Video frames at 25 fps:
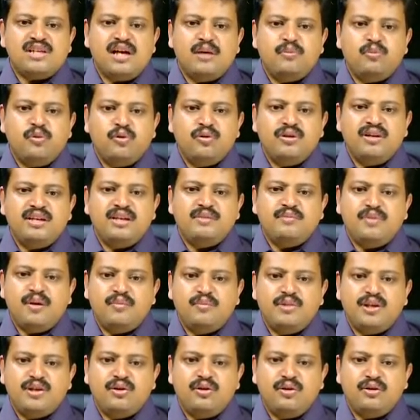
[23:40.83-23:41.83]
upholding
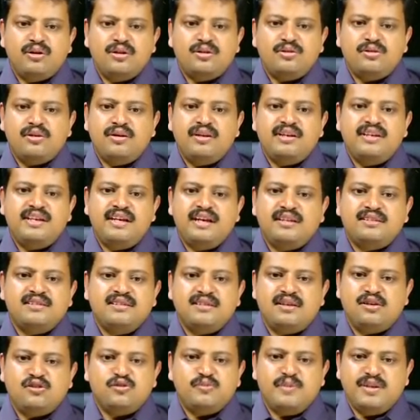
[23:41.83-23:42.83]
public order or any other
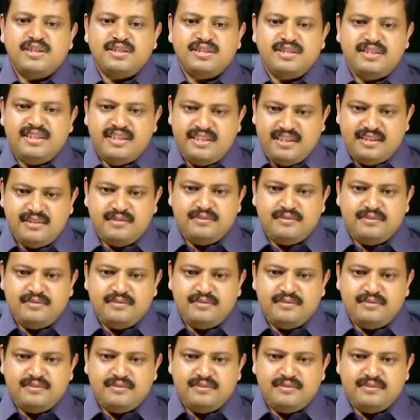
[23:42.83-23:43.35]
grounds mentioned therein.